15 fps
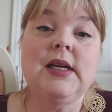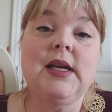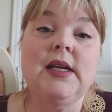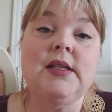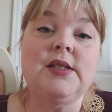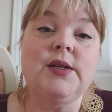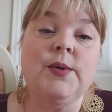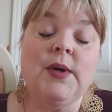
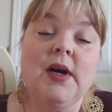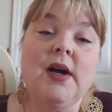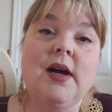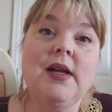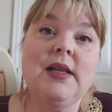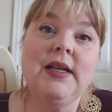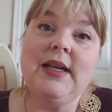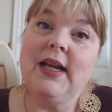And so, a
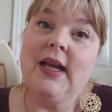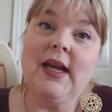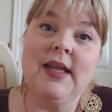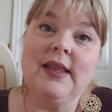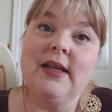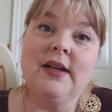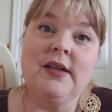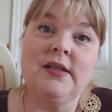holiday
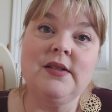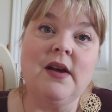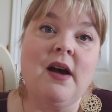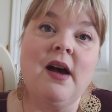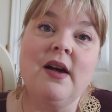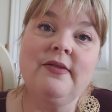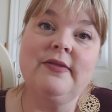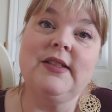that is
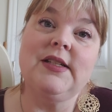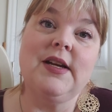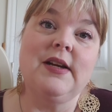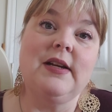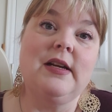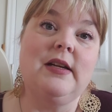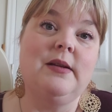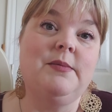
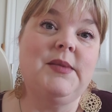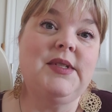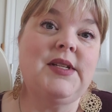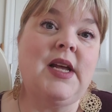oftentimes